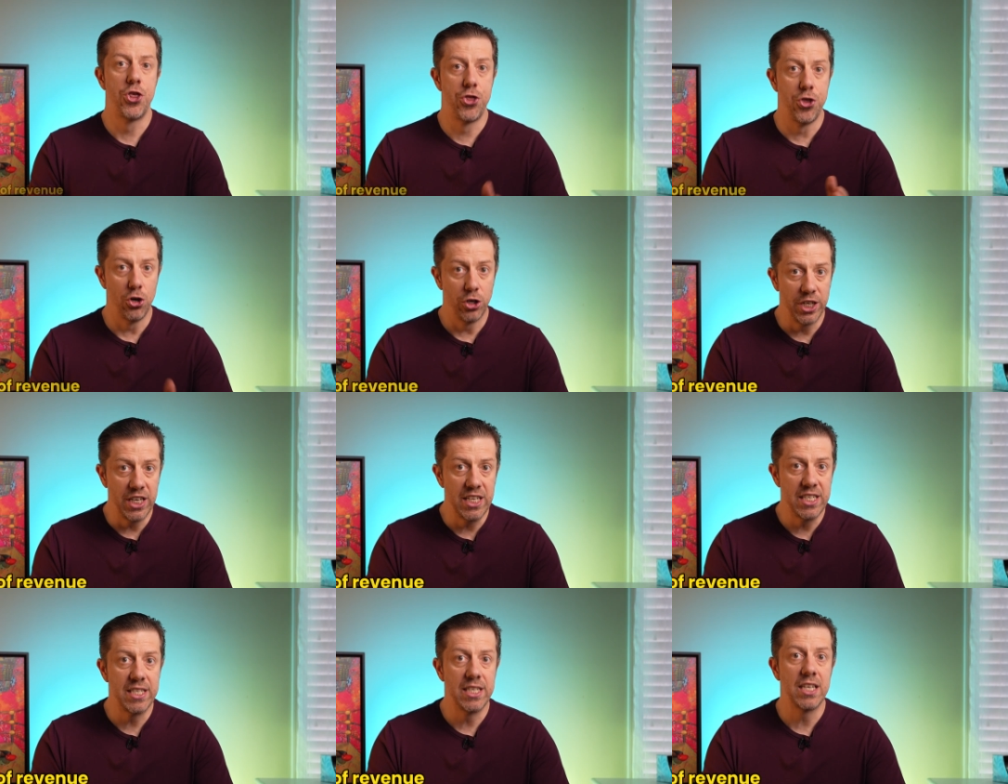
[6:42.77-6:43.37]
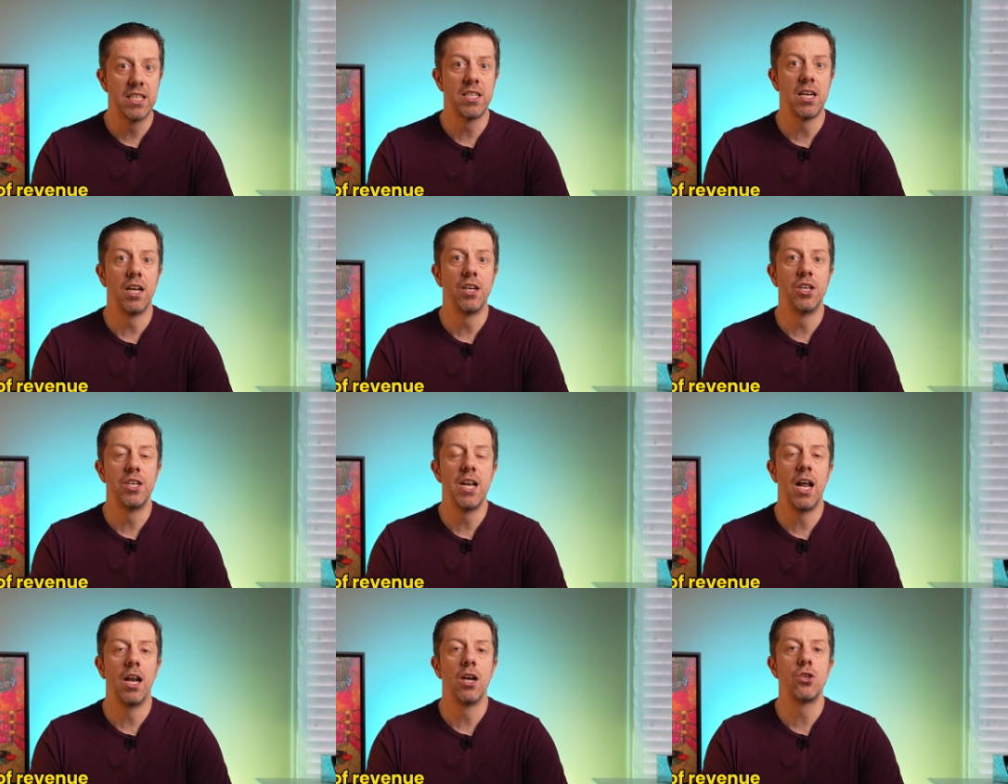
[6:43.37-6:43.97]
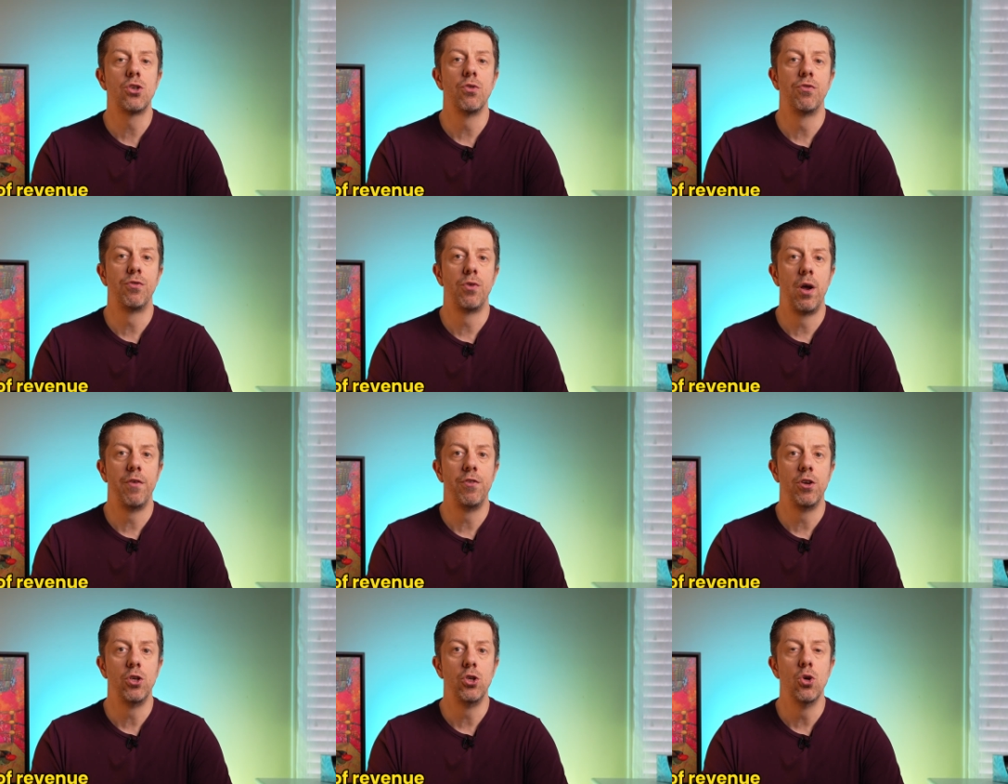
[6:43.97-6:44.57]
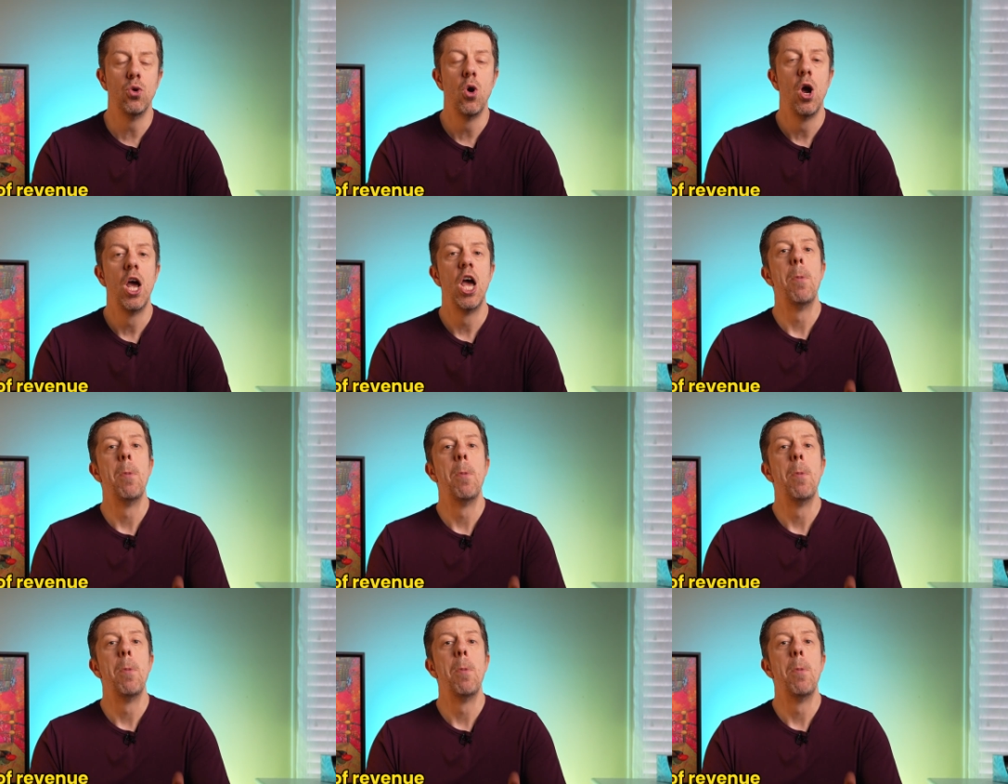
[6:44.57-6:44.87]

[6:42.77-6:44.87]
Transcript: $3,600 of revenue